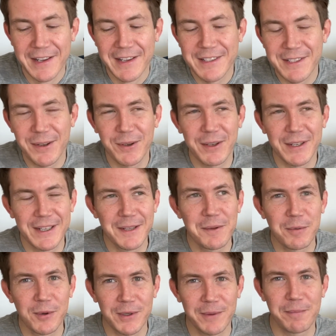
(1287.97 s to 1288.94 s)
So you're a
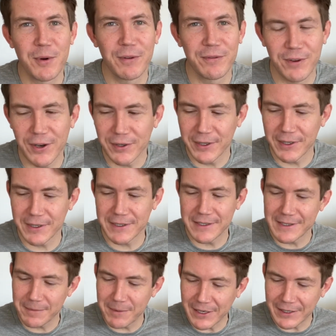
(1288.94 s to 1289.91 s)
little bit more
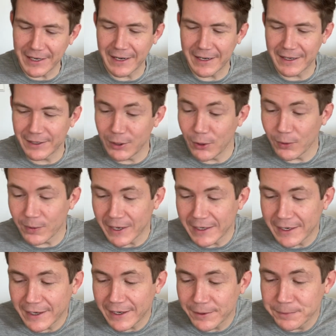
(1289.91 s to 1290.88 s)
focused about getting your way
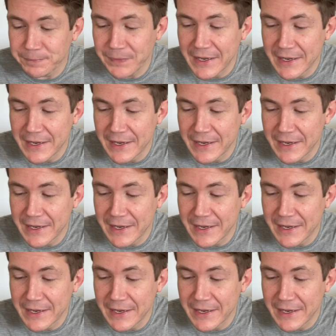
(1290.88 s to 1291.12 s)
now.